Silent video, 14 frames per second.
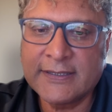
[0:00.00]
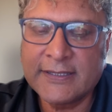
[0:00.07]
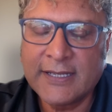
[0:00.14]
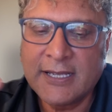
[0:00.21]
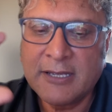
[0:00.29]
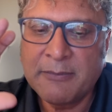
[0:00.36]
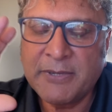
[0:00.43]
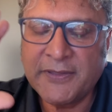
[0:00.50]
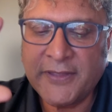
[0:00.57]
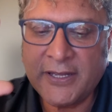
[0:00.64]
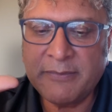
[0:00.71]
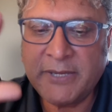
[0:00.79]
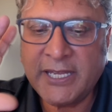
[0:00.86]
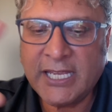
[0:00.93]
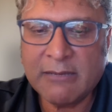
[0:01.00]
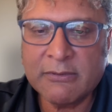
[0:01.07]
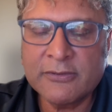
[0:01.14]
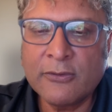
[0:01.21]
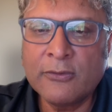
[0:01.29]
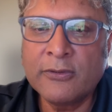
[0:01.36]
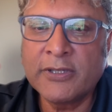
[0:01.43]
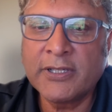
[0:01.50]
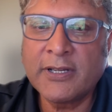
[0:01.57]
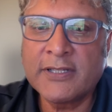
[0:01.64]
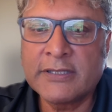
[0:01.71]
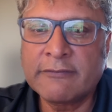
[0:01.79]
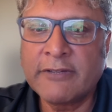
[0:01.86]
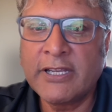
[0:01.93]
ideas, but then being able to
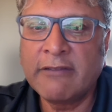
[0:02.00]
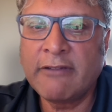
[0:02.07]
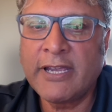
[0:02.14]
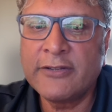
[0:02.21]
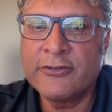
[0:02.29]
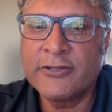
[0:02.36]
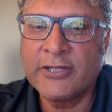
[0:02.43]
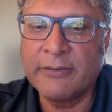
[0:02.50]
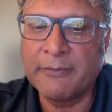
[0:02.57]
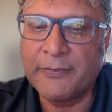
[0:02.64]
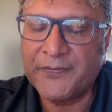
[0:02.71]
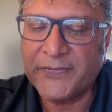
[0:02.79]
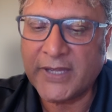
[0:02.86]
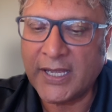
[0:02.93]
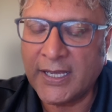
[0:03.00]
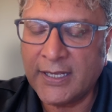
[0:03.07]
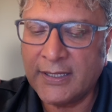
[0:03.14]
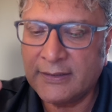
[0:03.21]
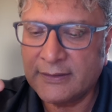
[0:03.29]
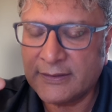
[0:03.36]
organize and rearrange them.